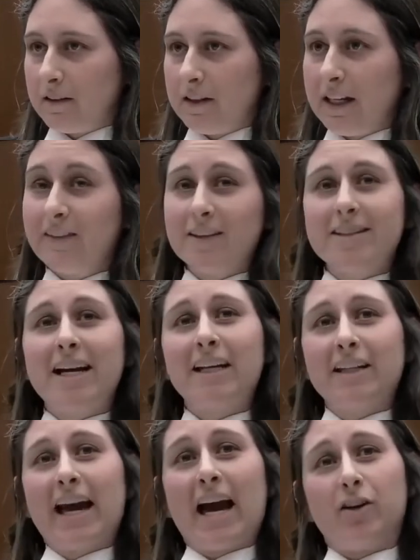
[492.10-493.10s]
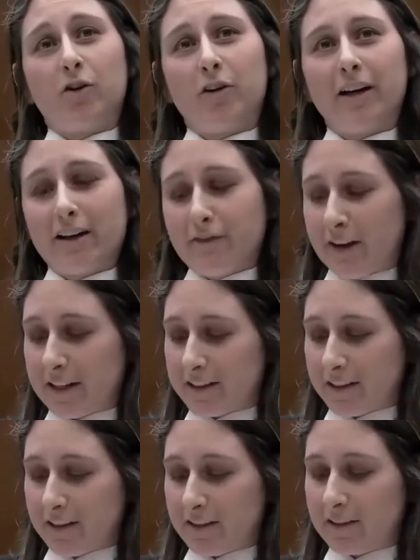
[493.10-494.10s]
In the second category,
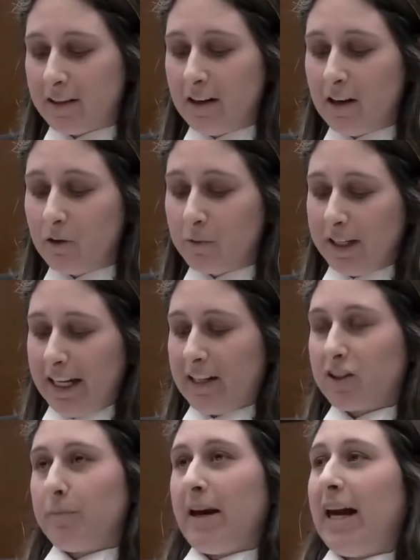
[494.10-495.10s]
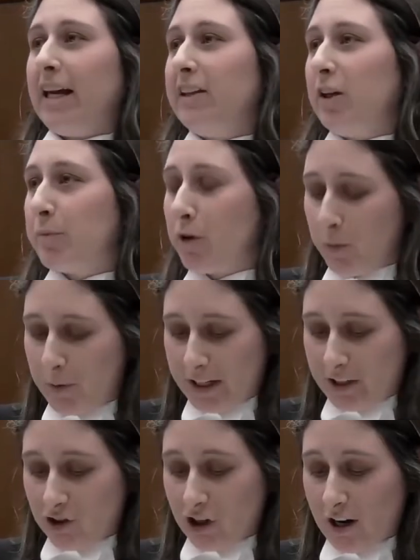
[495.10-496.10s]
offenses relating to paying the
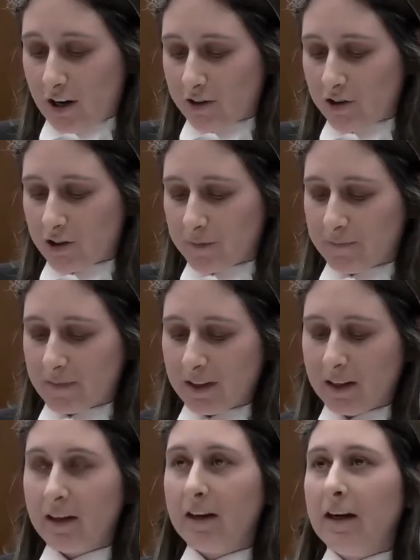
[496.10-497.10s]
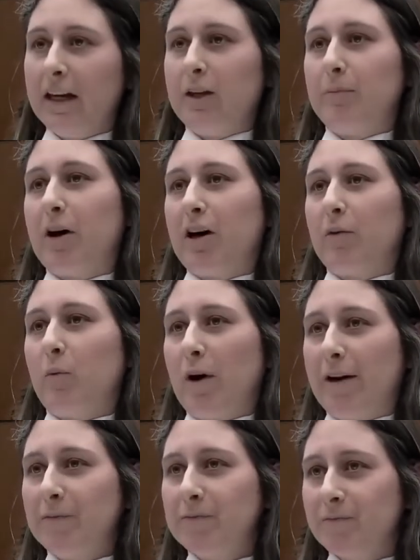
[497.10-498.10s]
appropriate charge, in Part
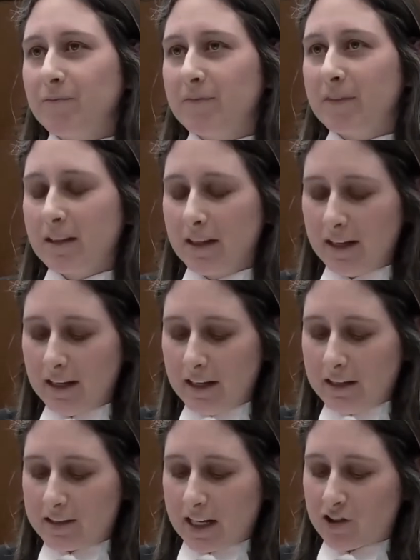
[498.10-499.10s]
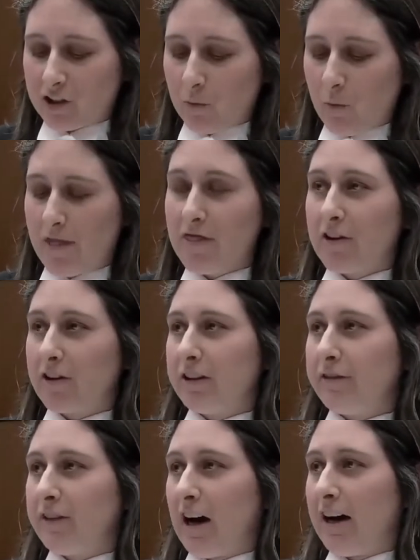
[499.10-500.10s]
1, Section
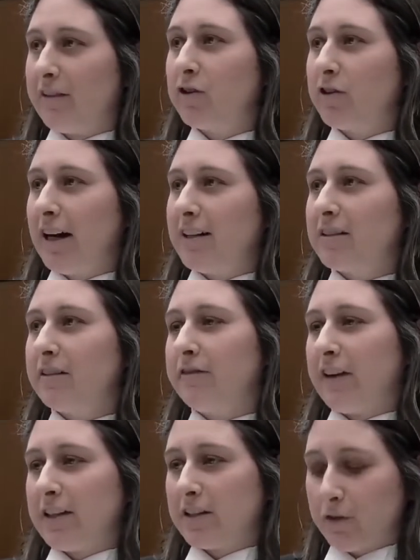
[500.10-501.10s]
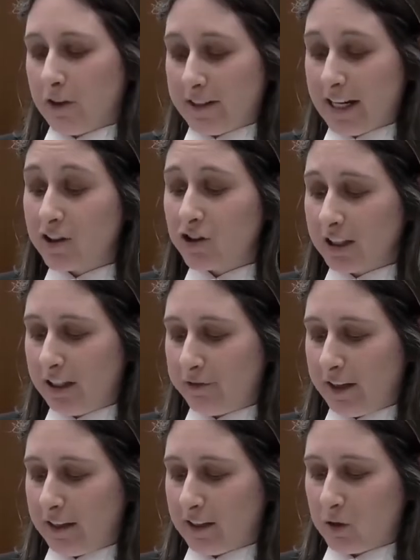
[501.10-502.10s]
135 creates an offense for intentionally
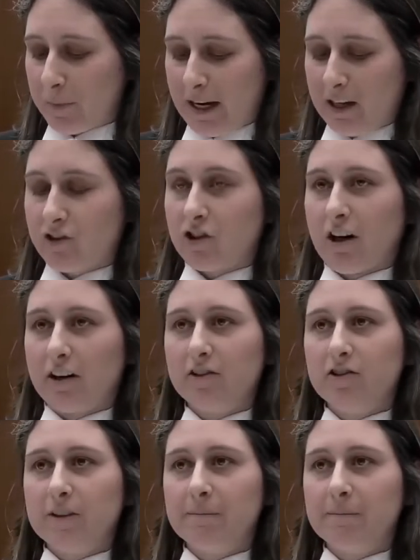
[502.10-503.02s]
failing to pay a charge,